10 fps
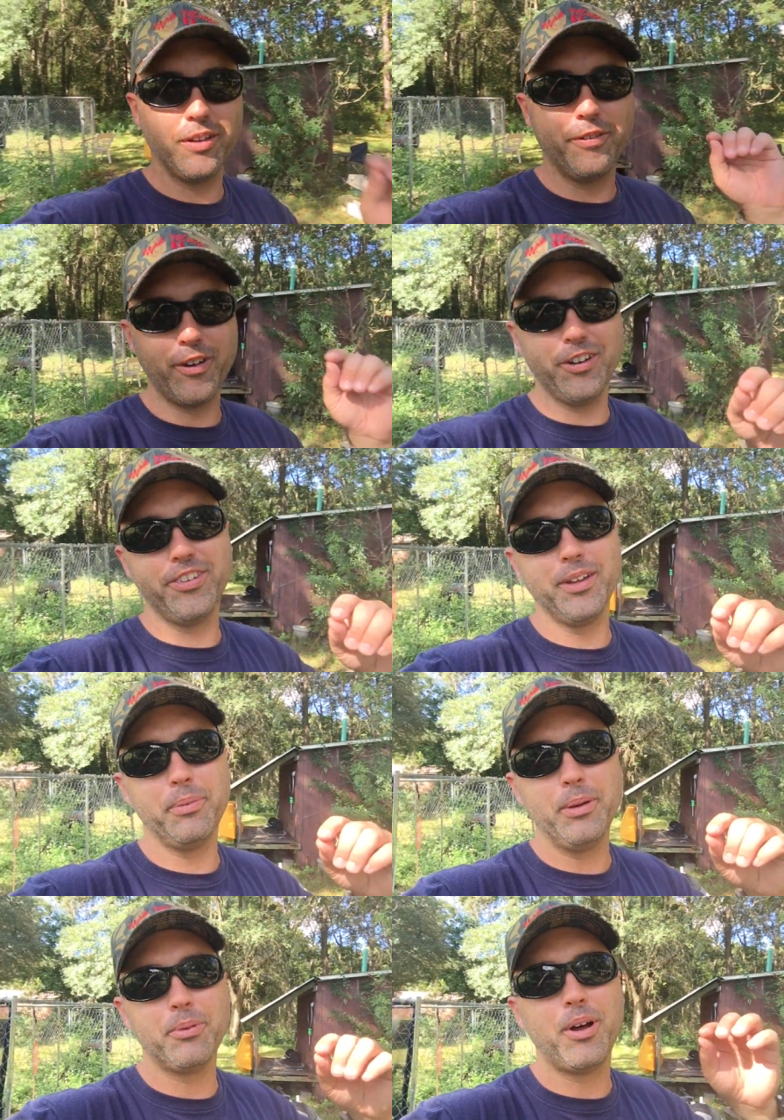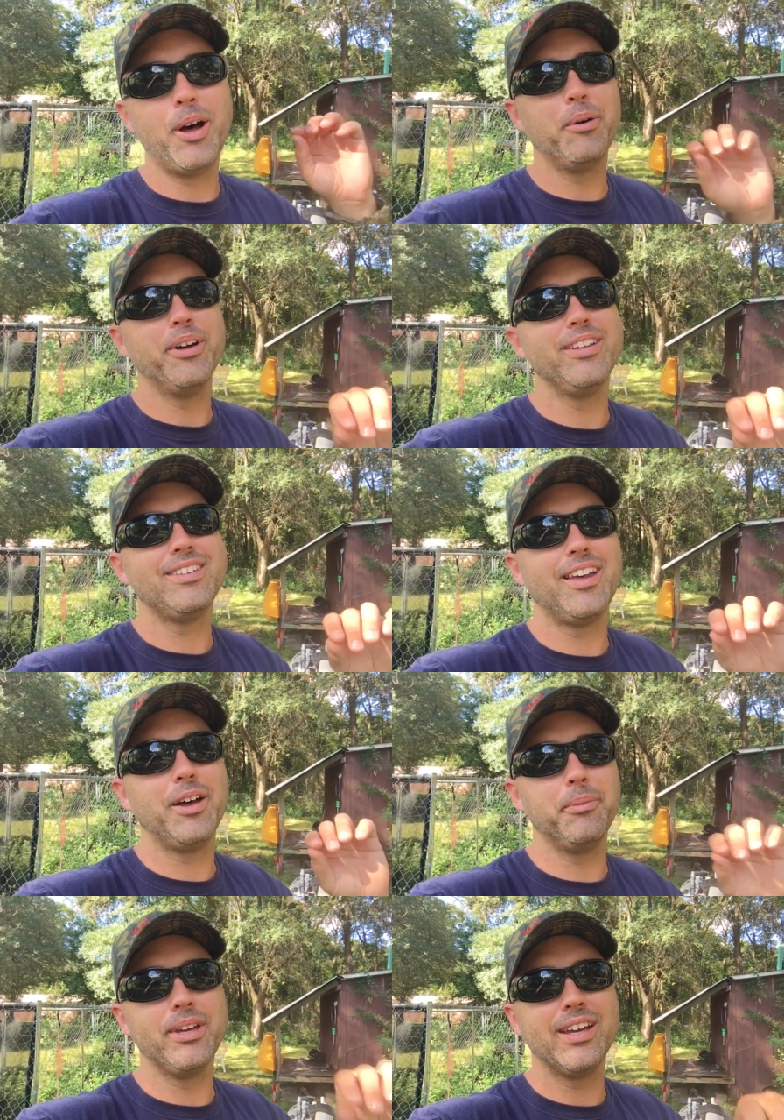the first thing people always
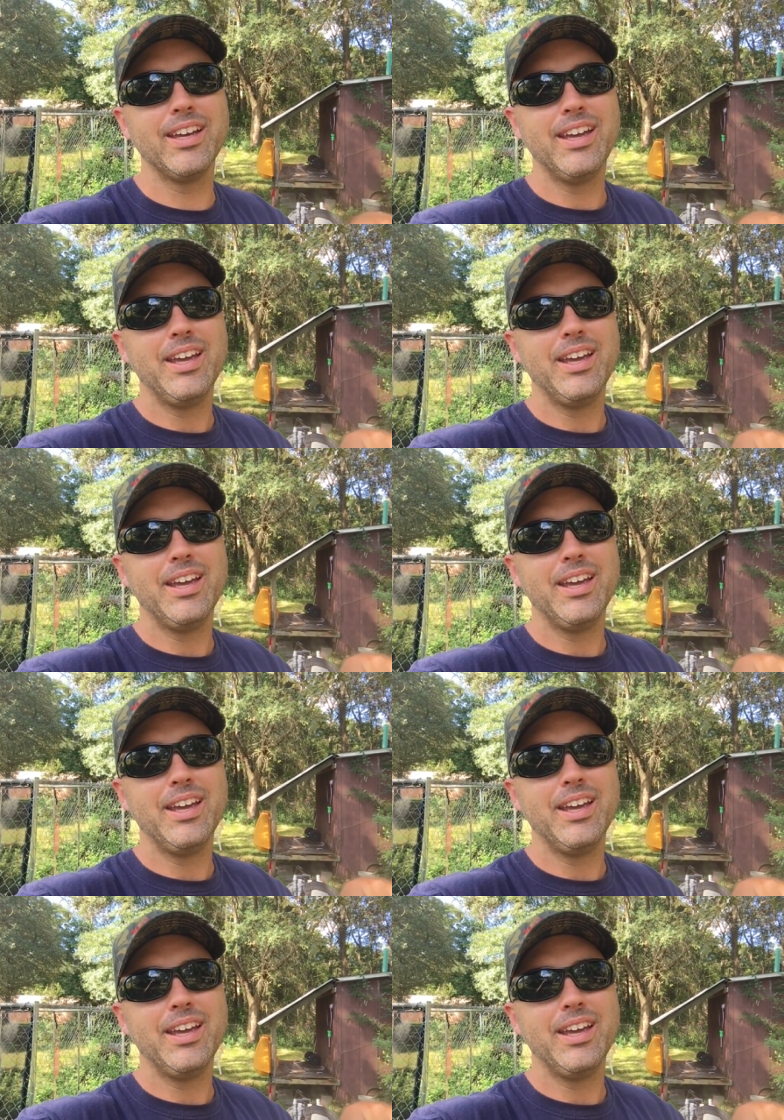tell me